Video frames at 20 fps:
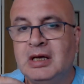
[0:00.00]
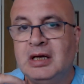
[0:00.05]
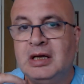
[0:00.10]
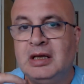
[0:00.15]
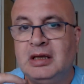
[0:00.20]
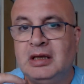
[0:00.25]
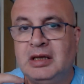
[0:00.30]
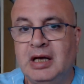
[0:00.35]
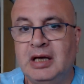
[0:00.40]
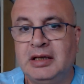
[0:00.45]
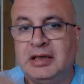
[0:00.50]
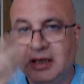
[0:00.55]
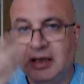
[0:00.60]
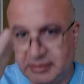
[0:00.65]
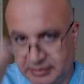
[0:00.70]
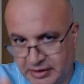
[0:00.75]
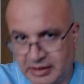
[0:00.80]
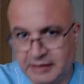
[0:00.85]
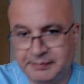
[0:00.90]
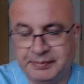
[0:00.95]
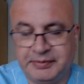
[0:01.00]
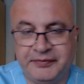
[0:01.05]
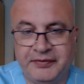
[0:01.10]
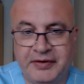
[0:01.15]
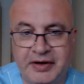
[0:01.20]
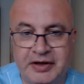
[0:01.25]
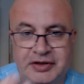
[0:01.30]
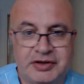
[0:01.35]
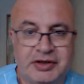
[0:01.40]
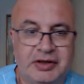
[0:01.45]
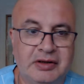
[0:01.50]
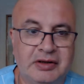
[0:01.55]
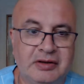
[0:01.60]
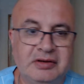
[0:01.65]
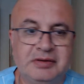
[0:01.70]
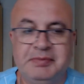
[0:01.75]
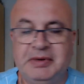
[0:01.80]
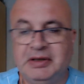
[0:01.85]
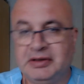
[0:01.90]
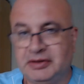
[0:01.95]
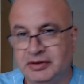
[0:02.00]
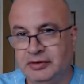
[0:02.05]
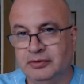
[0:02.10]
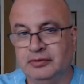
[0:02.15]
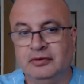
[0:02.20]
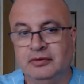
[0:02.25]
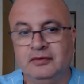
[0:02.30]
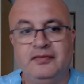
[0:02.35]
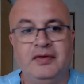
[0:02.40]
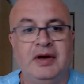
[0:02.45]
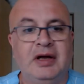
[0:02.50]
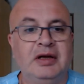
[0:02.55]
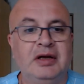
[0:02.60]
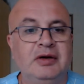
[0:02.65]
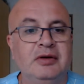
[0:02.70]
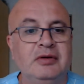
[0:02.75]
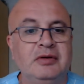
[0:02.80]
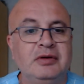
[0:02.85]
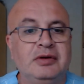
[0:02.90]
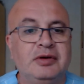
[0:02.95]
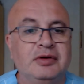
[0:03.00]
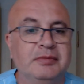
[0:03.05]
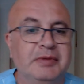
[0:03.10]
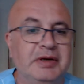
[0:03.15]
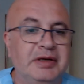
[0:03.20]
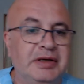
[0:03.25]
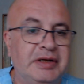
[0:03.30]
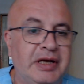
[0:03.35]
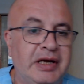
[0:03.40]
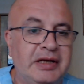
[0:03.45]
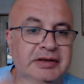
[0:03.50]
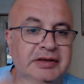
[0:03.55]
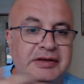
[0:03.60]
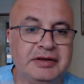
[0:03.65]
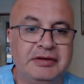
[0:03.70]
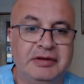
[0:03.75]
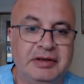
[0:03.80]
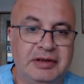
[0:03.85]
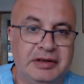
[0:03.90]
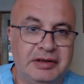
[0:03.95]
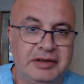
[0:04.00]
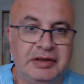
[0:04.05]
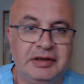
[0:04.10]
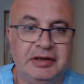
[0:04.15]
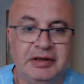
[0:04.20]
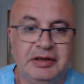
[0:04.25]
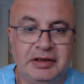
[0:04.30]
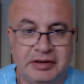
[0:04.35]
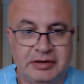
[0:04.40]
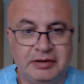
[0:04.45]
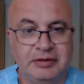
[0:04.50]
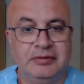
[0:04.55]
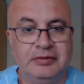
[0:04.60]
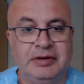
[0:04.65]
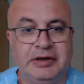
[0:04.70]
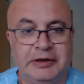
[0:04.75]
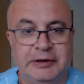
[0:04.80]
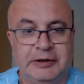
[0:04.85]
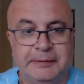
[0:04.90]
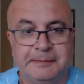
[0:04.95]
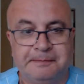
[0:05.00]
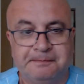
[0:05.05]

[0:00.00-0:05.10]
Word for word: that healthcare professionals, means you, follow to maintain sterility, including